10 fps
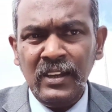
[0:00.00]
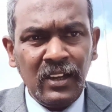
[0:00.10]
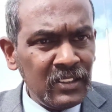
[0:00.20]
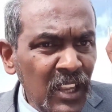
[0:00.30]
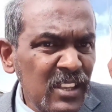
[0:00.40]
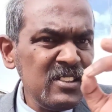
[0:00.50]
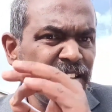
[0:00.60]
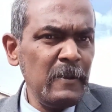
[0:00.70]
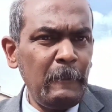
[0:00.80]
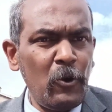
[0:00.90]
This is
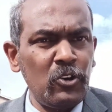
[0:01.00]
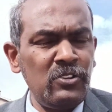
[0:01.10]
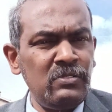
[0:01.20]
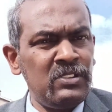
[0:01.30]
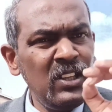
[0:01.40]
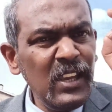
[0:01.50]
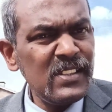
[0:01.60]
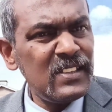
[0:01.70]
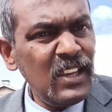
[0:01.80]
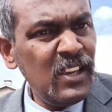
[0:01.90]
important.
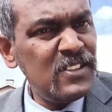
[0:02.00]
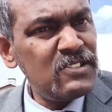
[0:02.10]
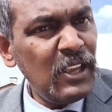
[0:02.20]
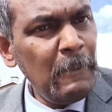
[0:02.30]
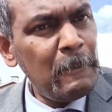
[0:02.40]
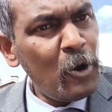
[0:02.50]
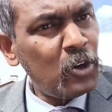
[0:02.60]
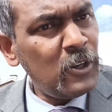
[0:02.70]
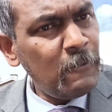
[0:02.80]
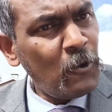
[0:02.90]
This is
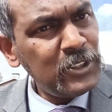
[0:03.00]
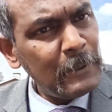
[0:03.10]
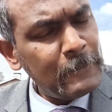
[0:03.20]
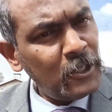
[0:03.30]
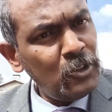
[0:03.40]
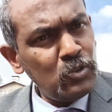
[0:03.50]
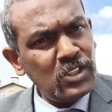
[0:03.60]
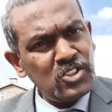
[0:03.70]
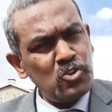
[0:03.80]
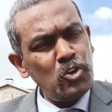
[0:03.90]
important for the
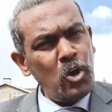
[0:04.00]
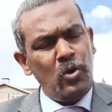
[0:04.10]
producers to know.